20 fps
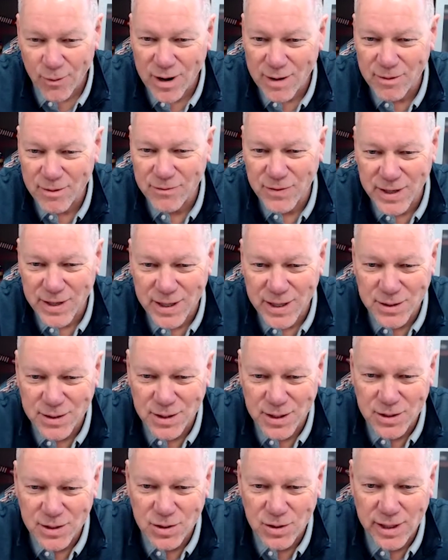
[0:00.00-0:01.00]
web of things
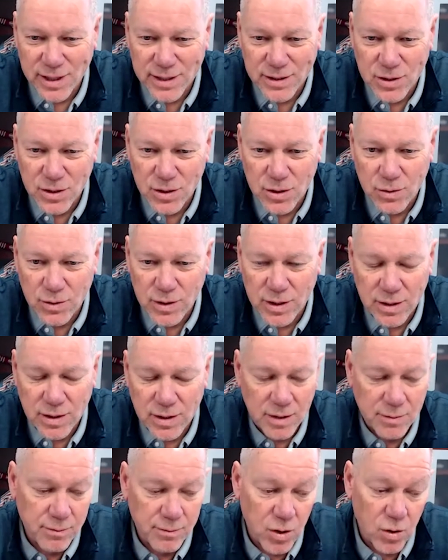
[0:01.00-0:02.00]
that it's led to, and
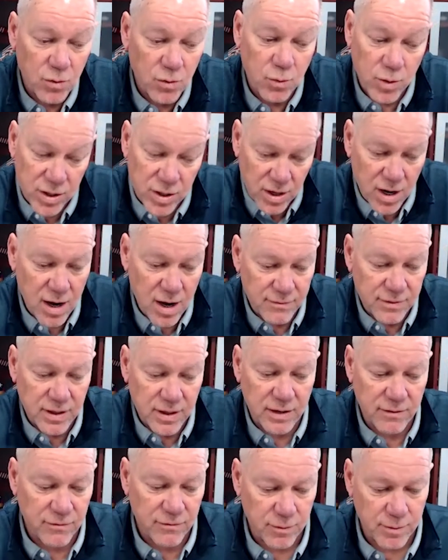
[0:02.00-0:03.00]
both with HAVA
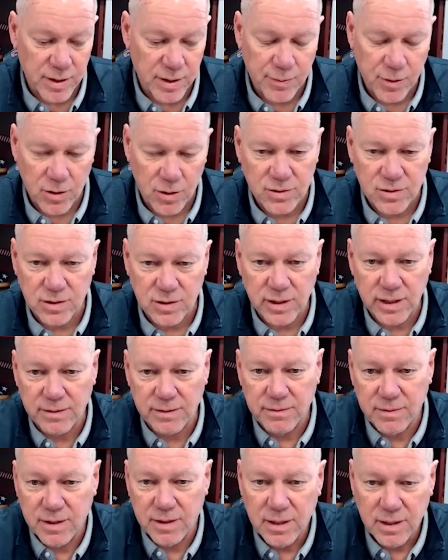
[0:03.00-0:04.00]
and for me
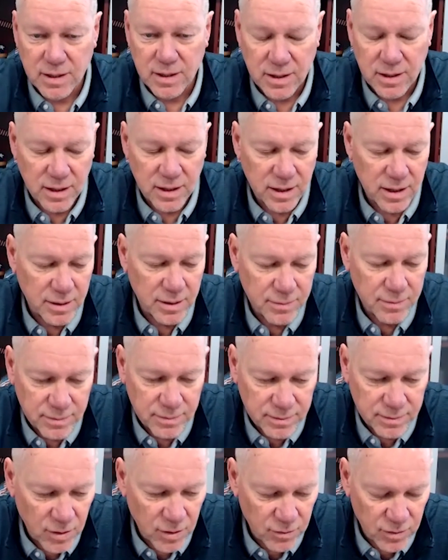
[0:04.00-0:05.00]
personally, over
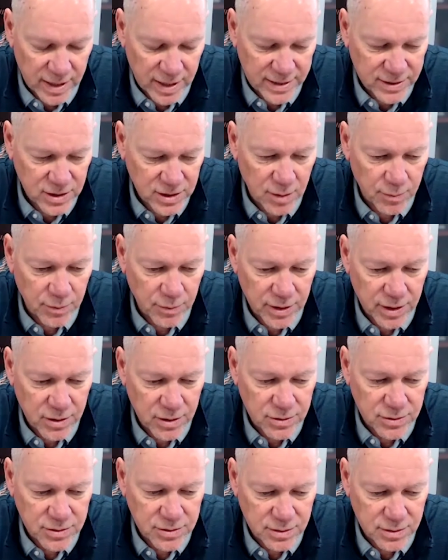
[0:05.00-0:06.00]
the last couple of years,